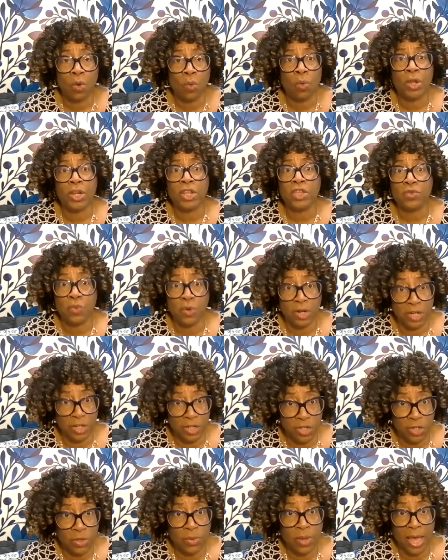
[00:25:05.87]
What do you want to
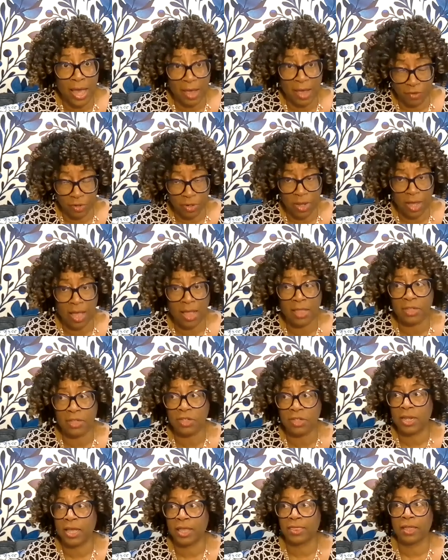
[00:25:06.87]
do after
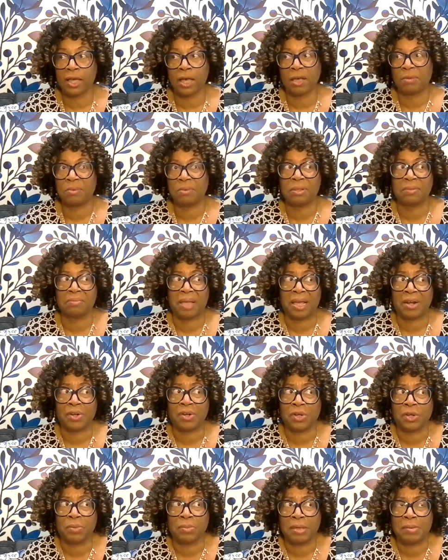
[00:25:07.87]
college? And I thought, Well, I
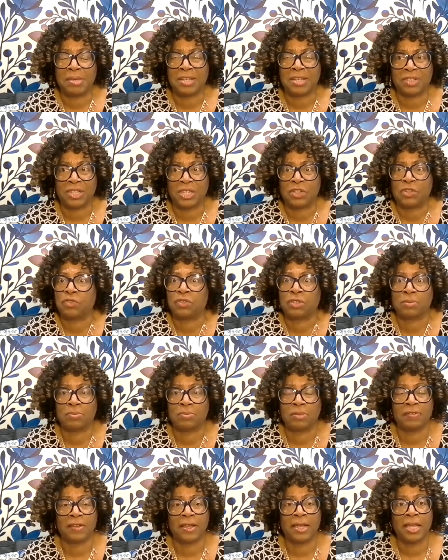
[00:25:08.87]
don't know, maybe I'll teach or
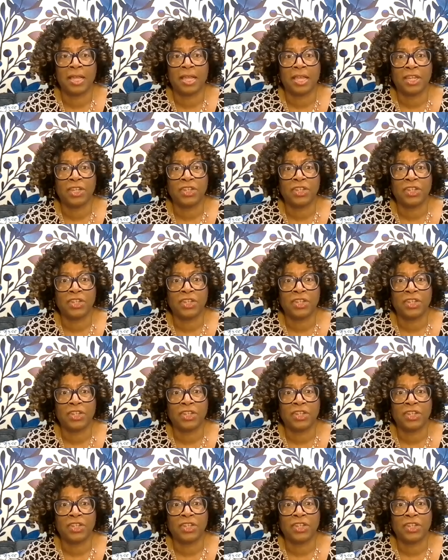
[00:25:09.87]
something Right.